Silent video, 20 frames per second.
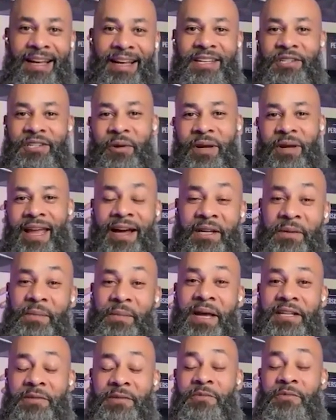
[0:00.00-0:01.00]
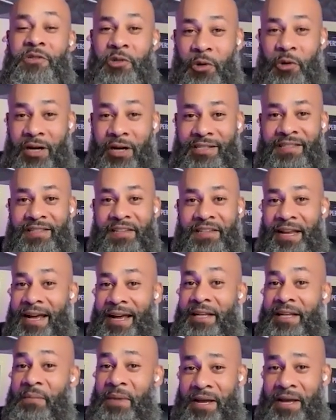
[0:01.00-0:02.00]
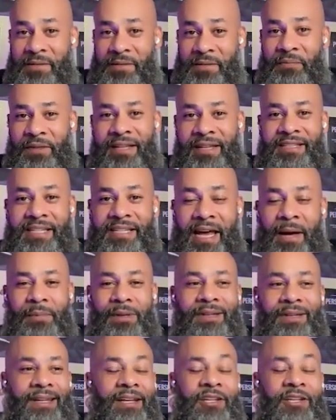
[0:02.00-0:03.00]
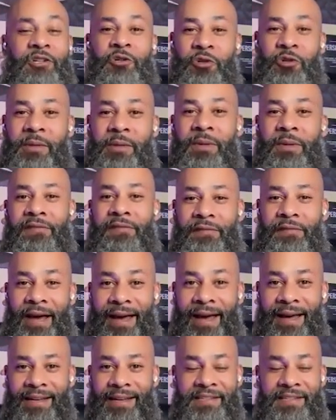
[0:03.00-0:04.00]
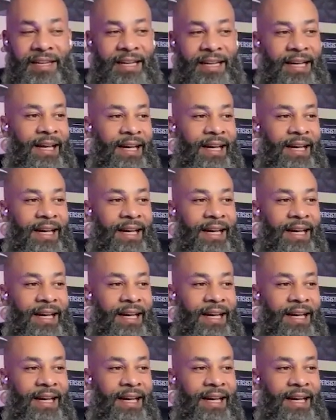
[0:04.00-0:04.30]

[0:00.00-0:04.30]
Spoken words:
So he had to make some choices, and he had to make some things happen extremely fast.